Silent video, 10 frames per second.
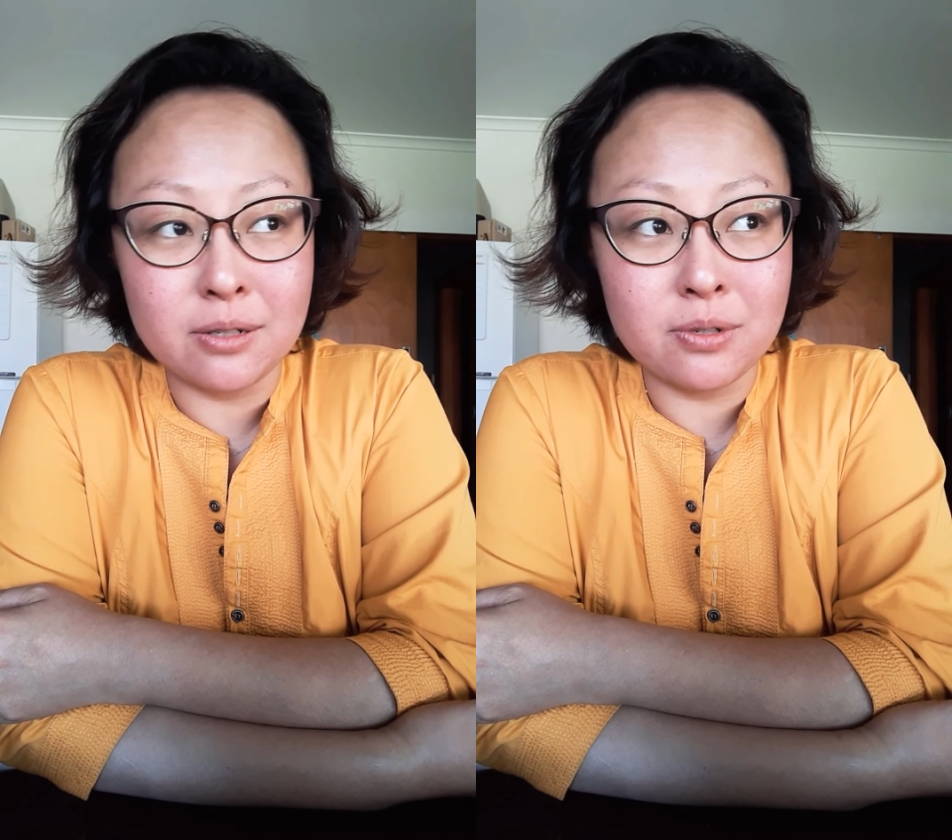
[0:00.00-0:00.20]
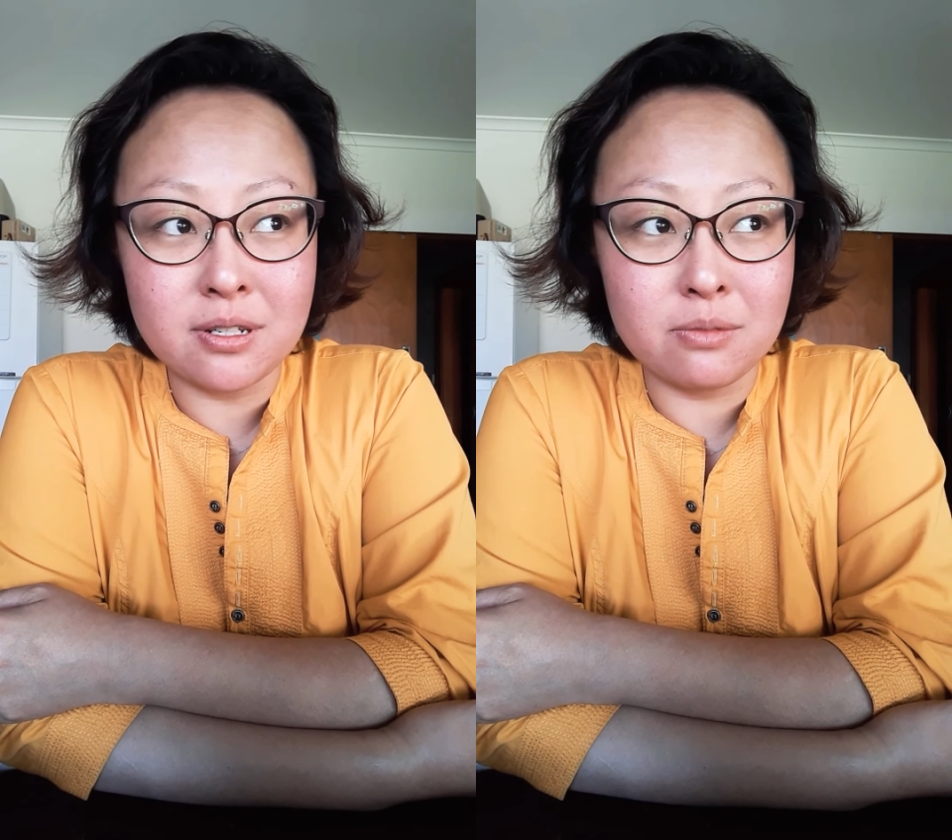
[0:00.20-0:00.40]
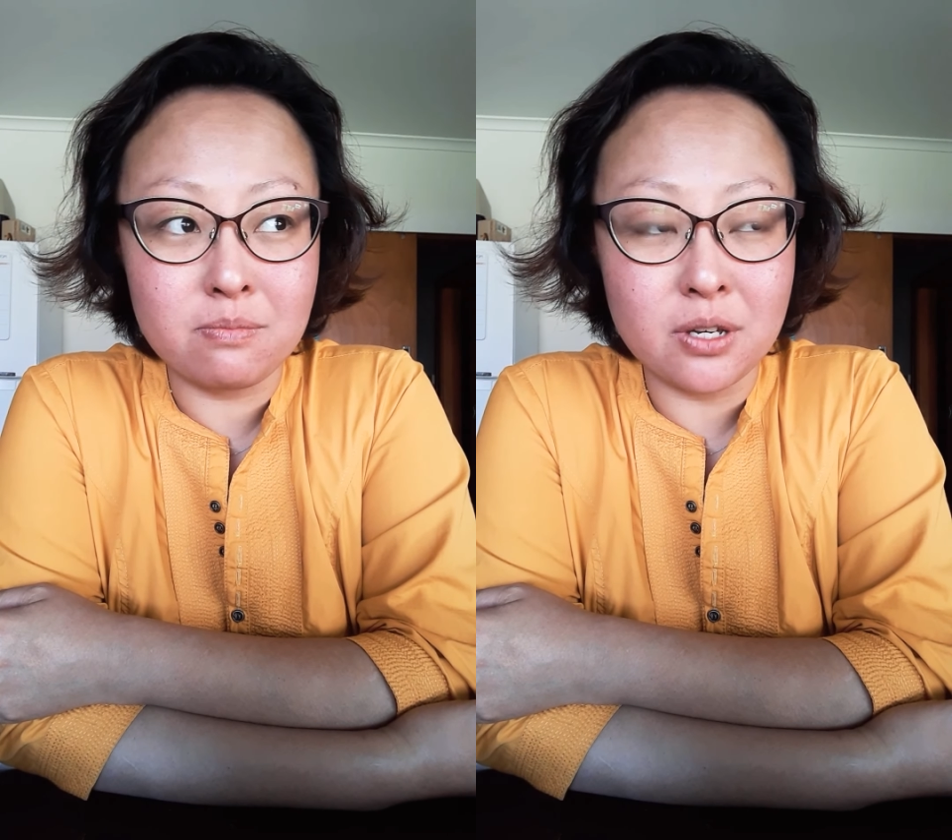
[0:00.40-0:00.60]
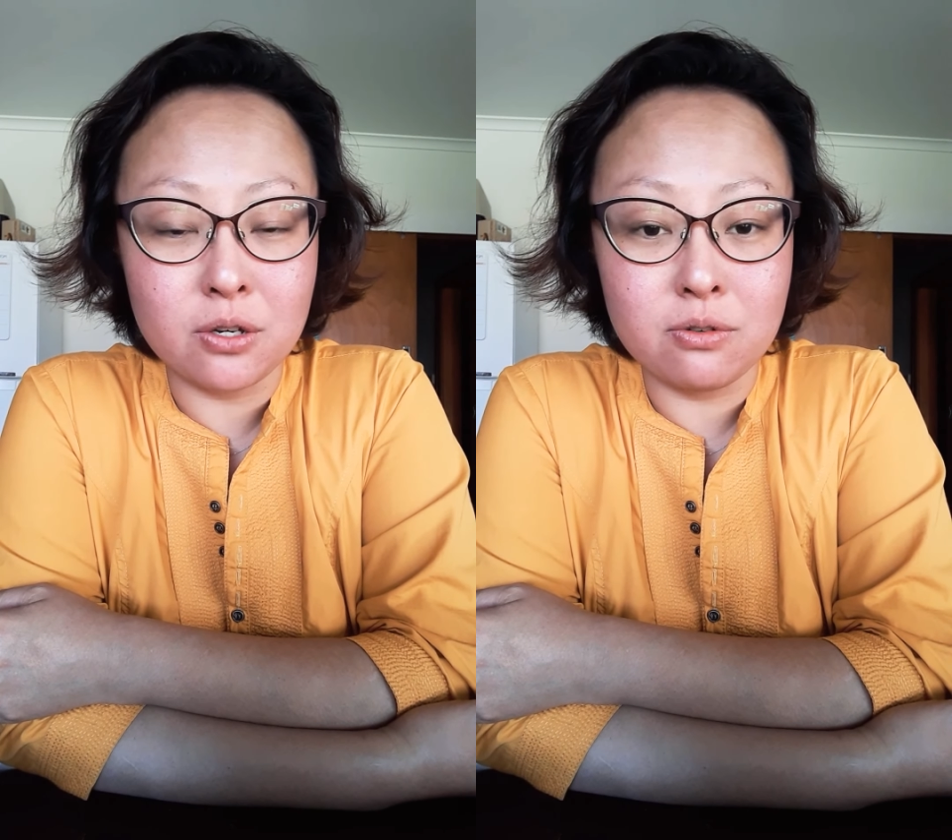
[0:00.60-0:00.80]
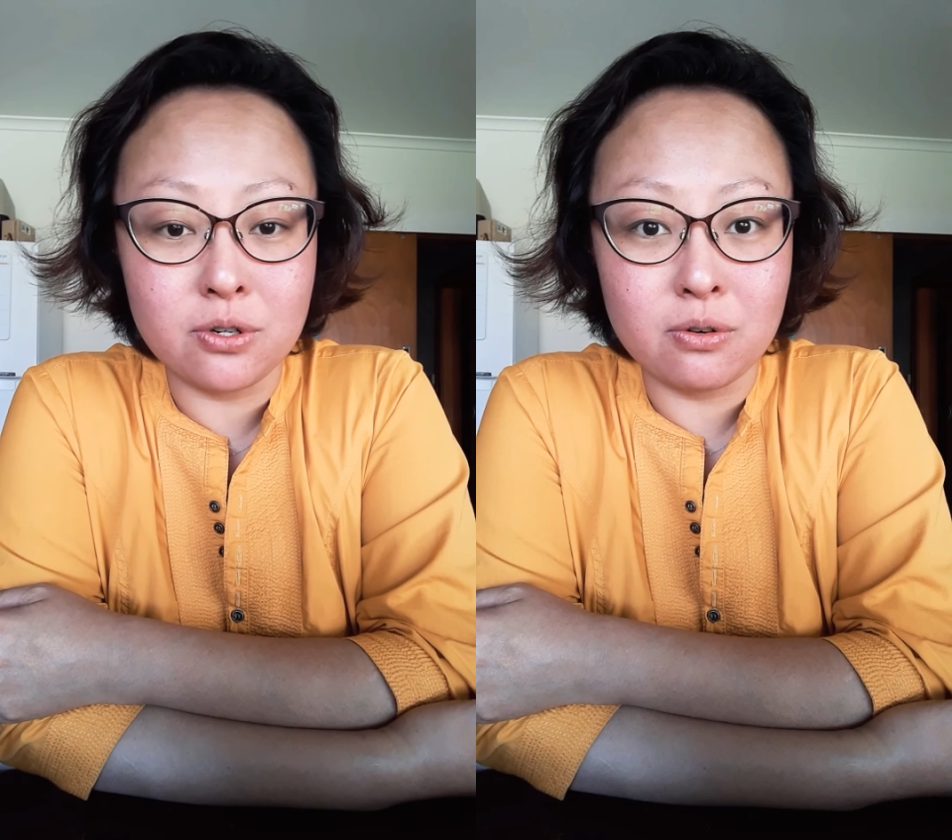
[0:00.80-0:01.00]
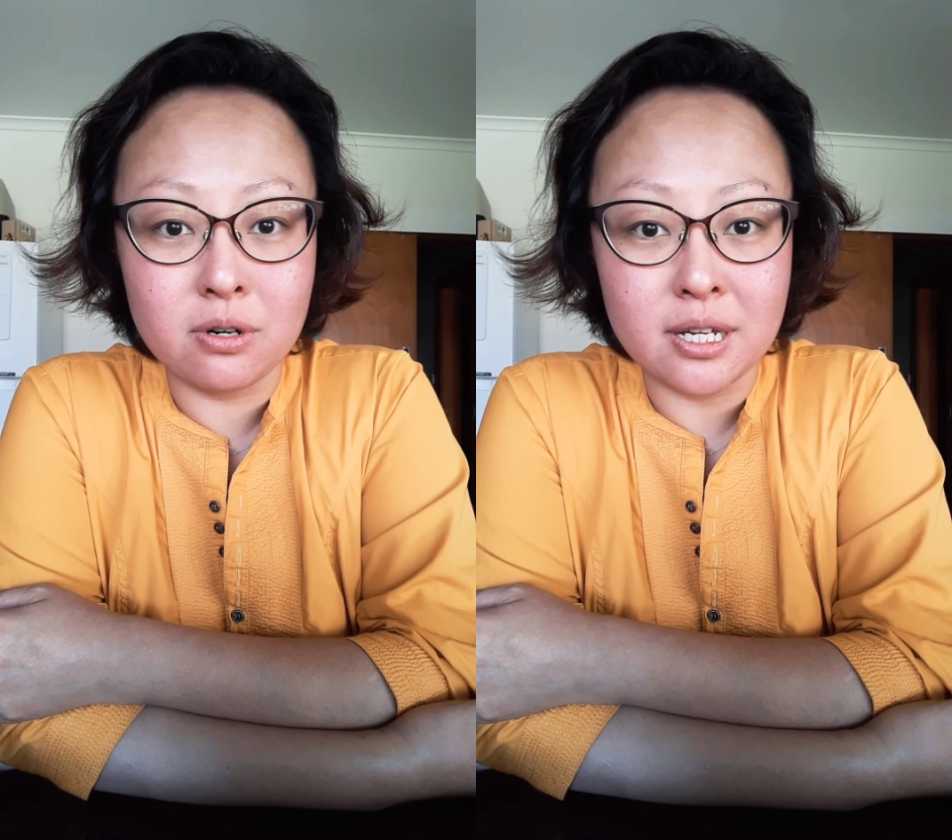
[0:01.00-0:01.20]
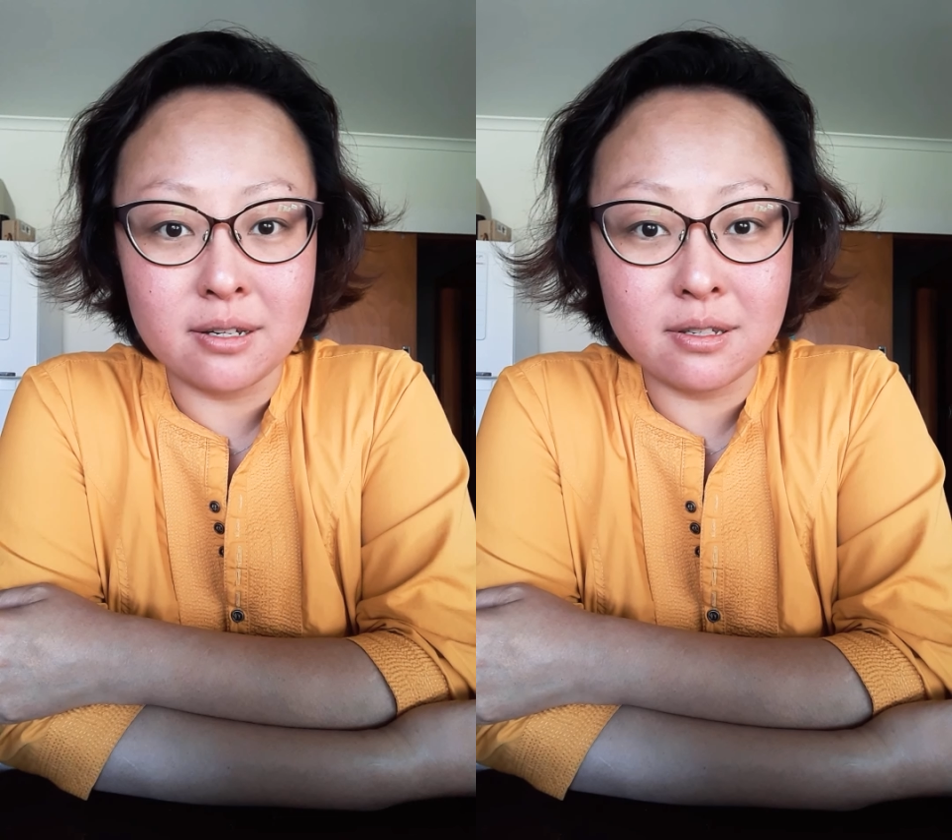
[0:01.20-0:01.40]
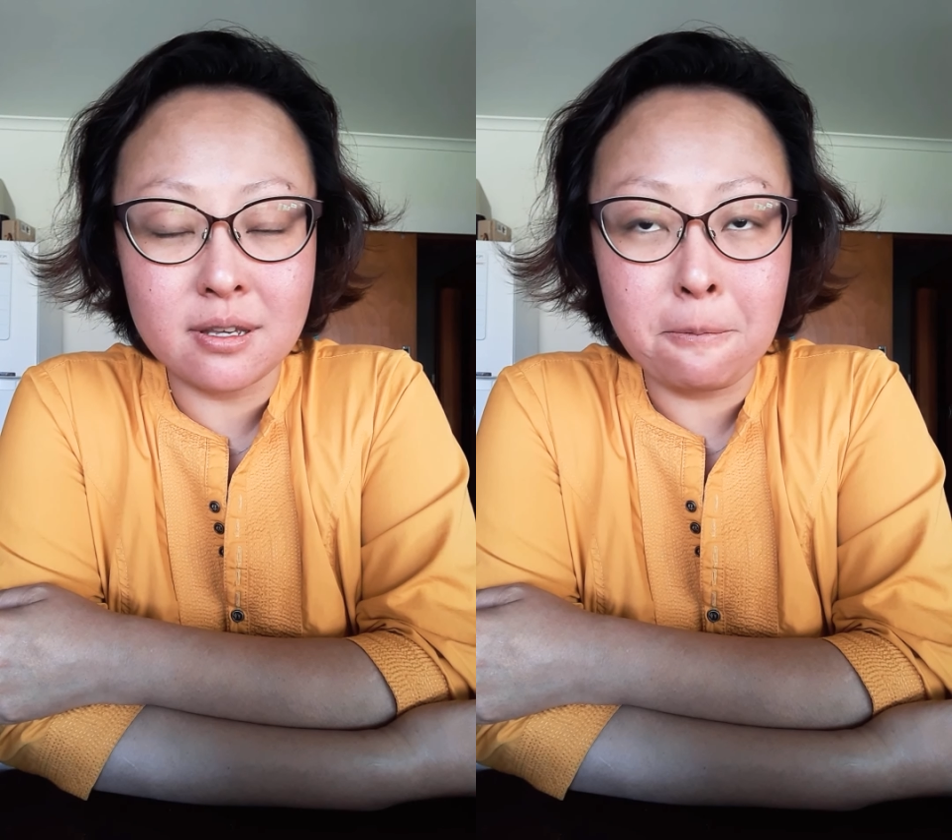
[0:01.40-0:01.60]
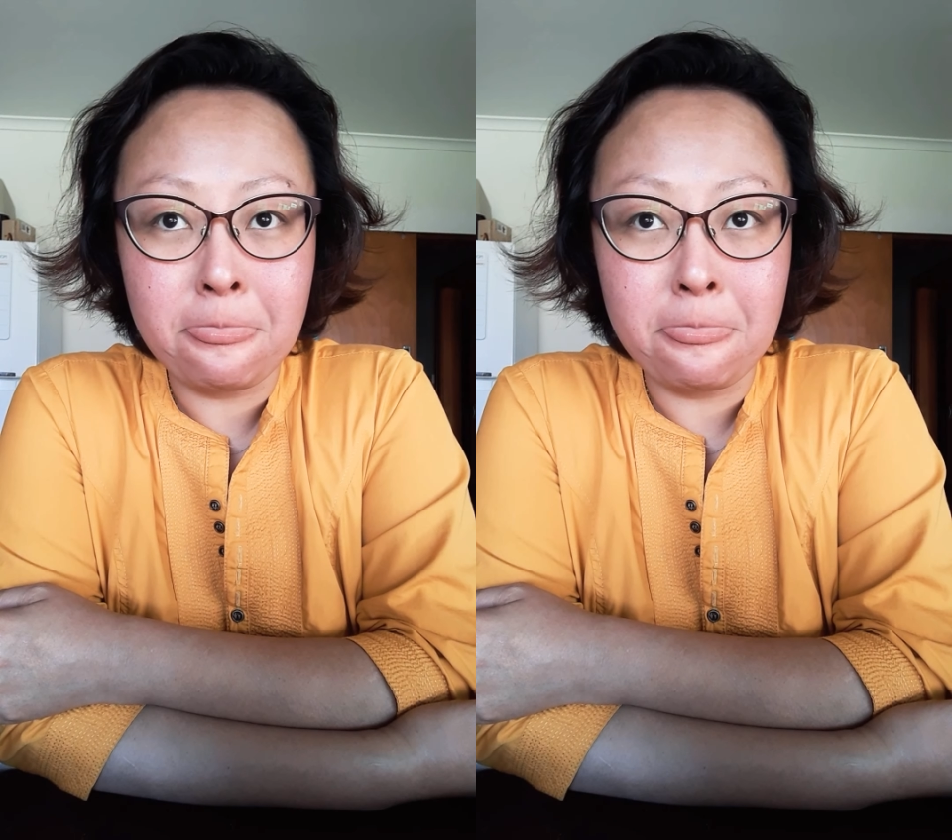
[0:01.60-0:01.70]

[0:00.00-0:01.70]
It wasn't a huge audience.